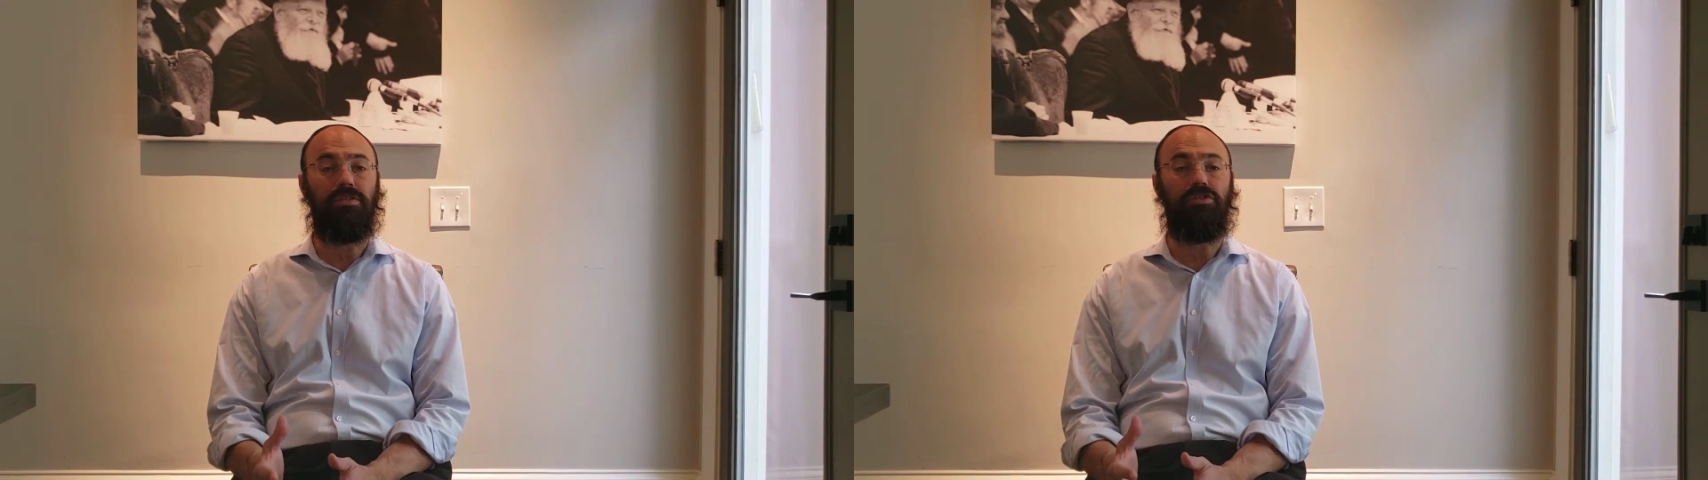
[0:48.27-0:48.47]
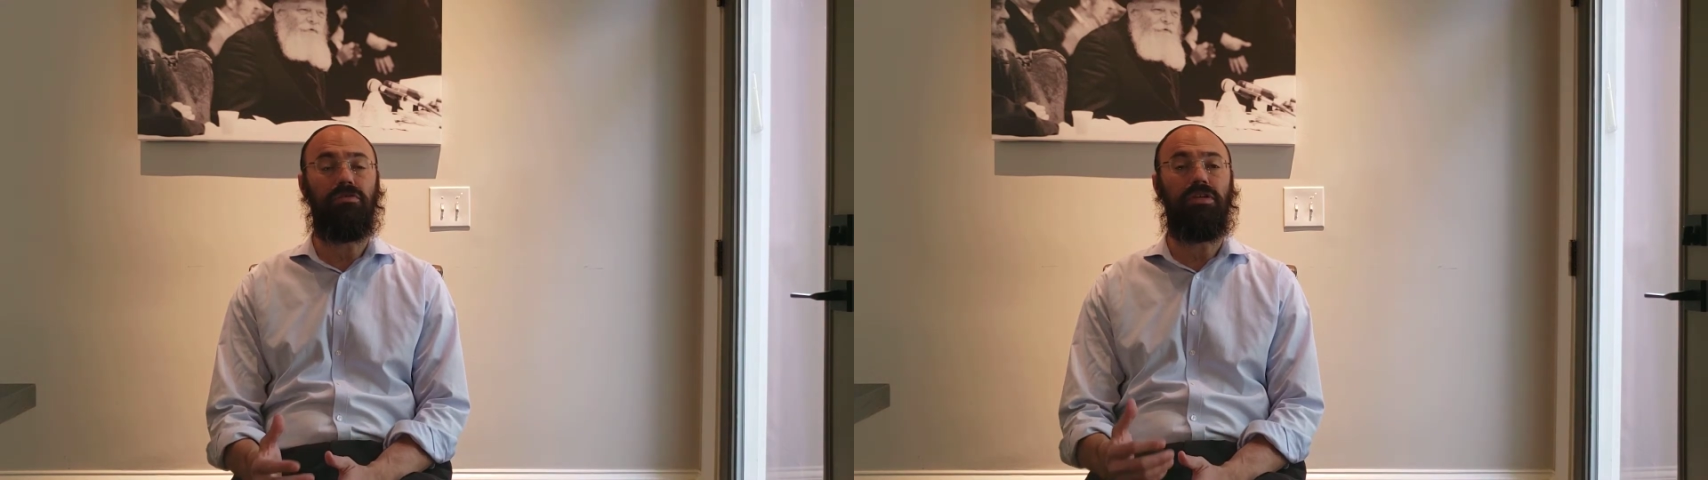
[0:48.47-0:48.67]

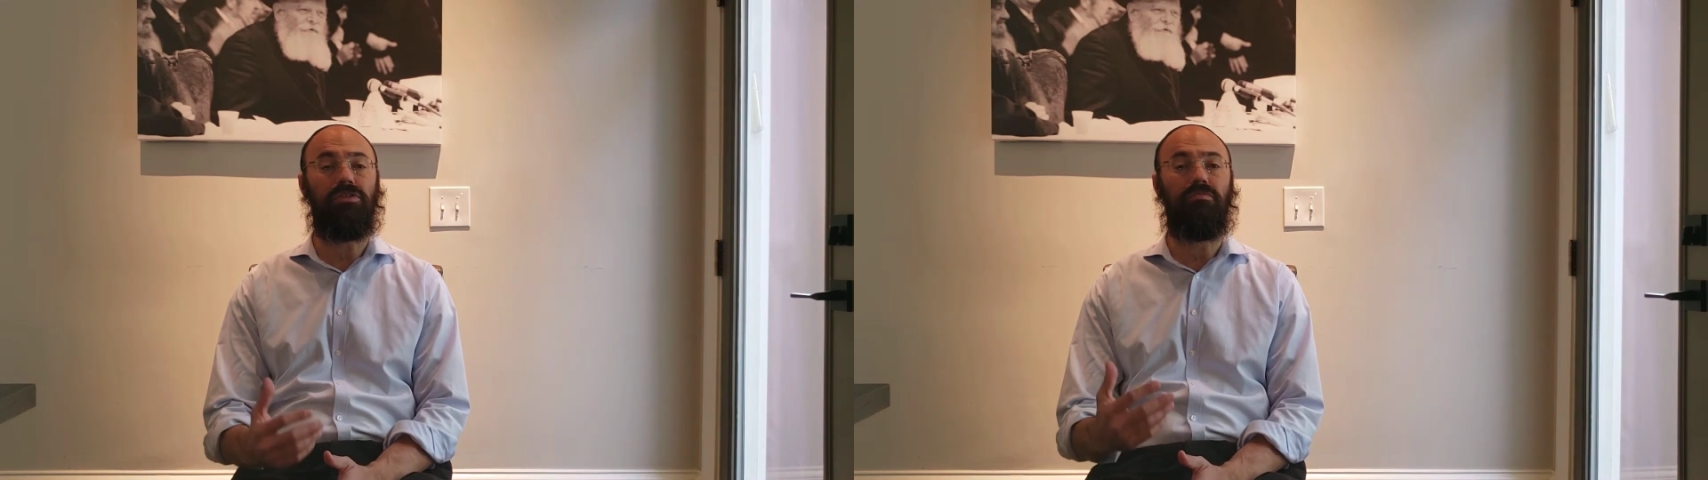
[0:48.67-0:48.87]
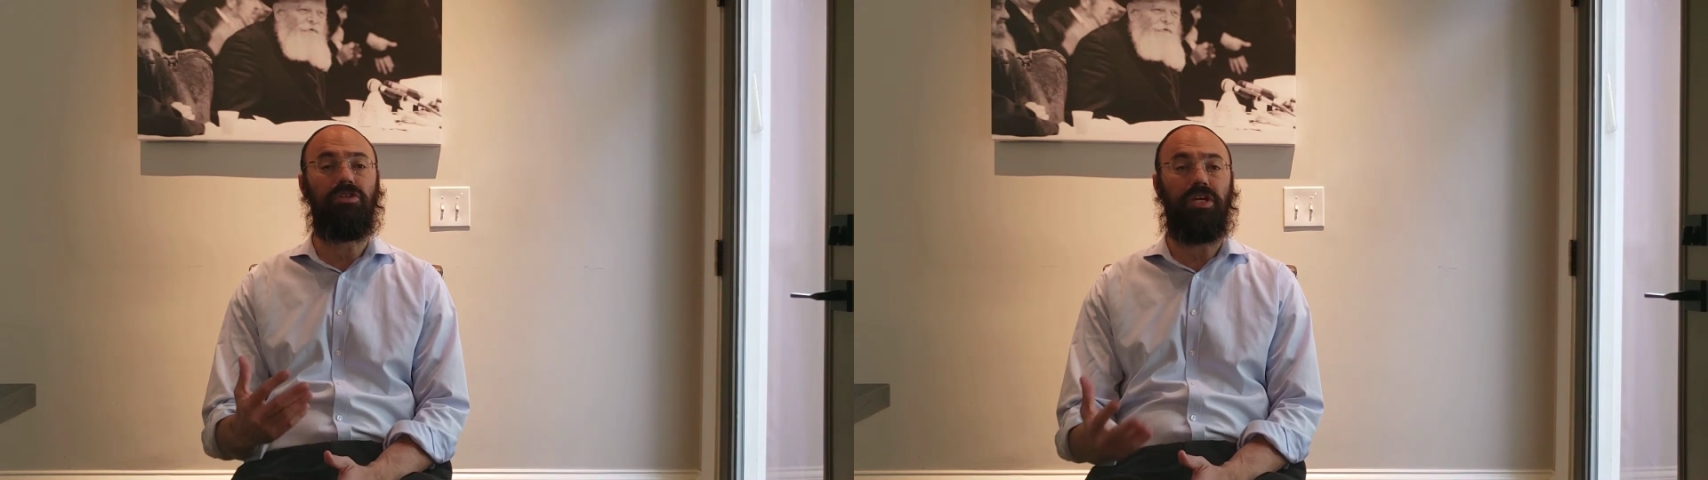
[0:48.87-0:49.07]
And
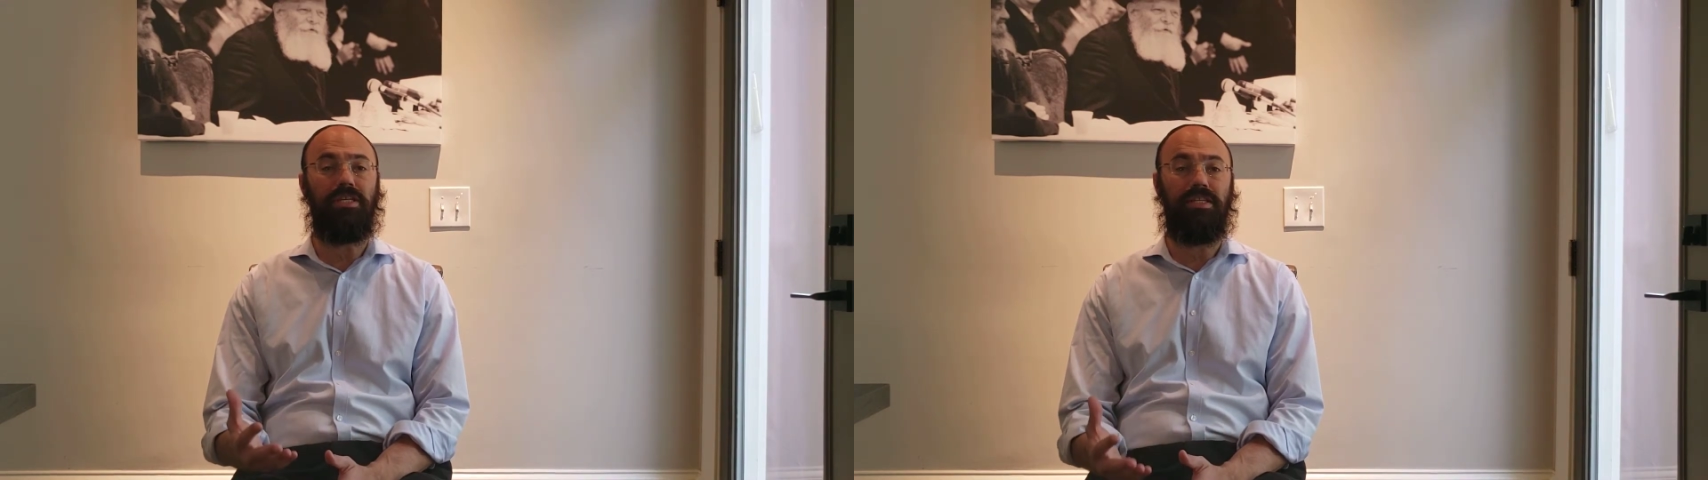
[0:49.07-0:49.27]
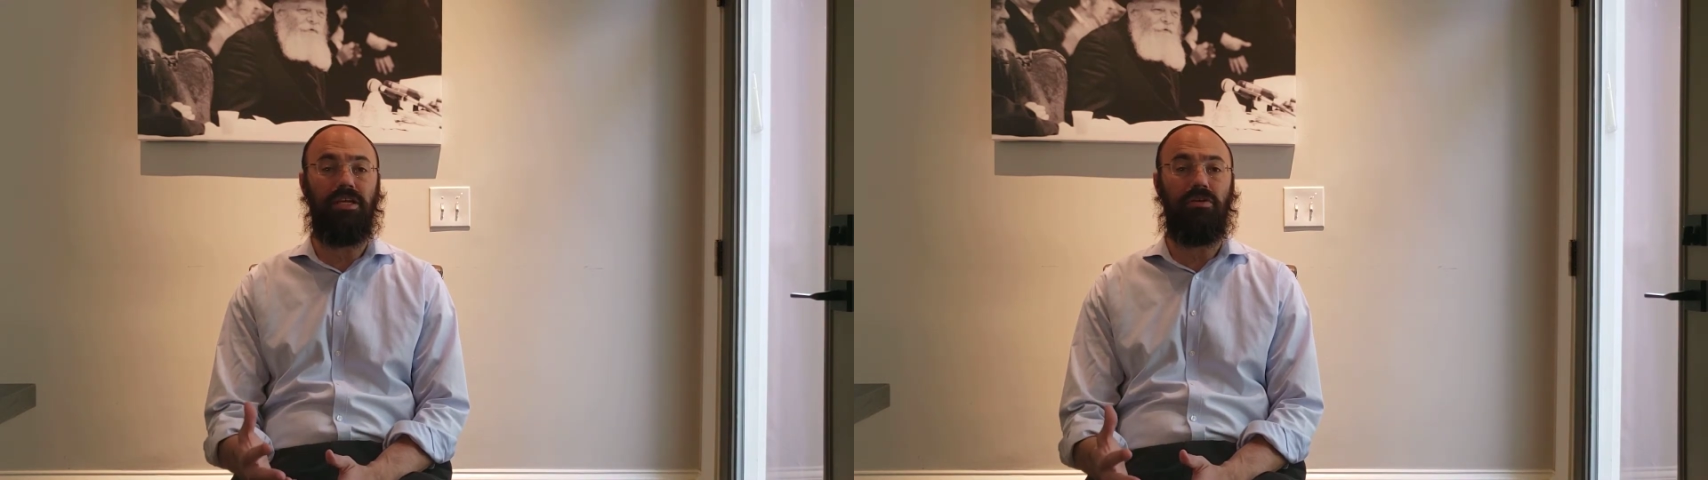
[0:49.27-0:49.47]
Judaism
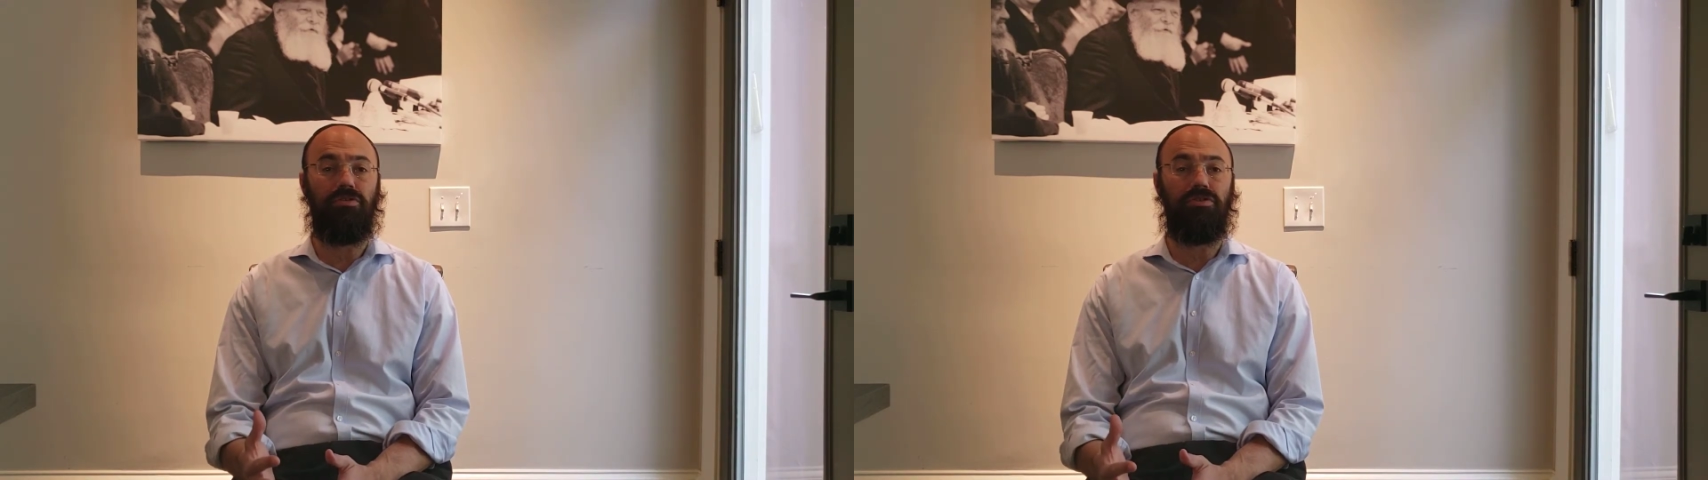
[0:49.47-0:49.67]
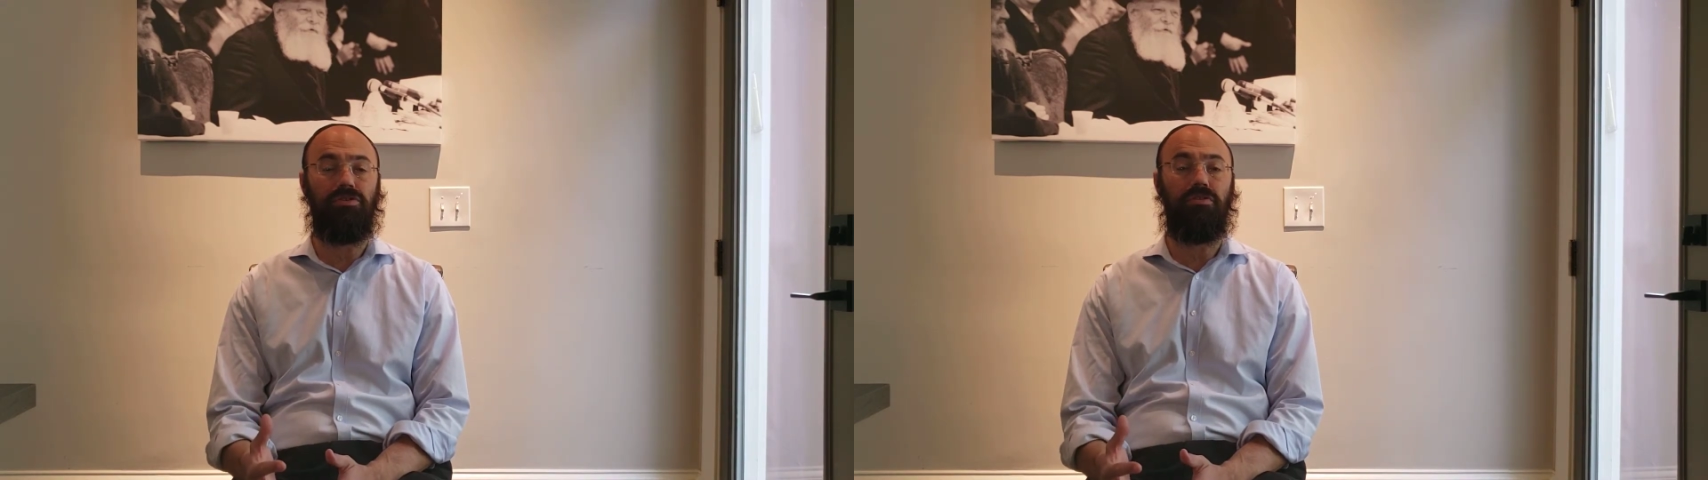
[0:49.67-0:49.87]
rejects that notion.